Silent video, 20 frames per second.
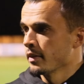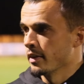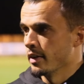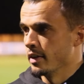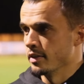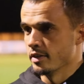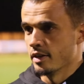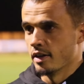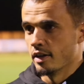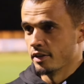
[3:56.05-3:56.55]

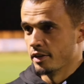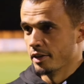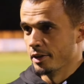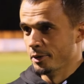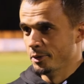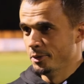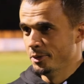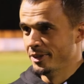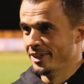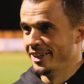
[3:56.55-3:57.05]
isn't
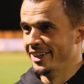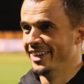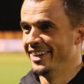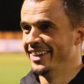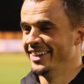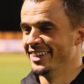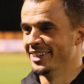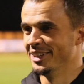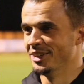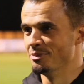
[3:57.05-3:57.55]
ideal,
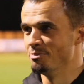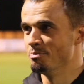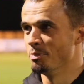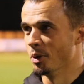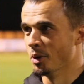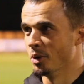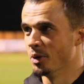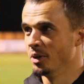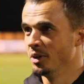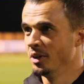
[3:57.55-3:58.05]

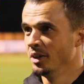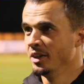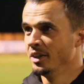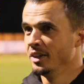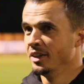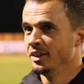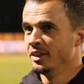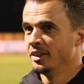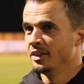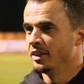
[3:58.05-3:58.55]
but
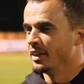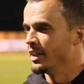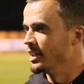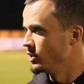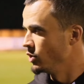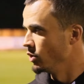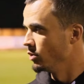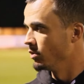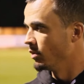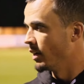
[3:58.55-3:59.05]
he's
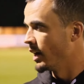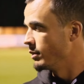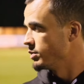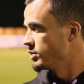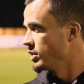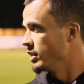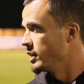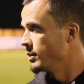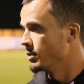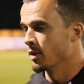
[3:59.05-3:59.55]
done
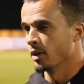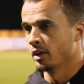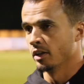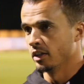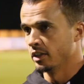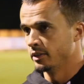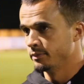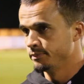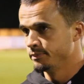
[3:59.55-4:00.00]
absolutely brilliantly.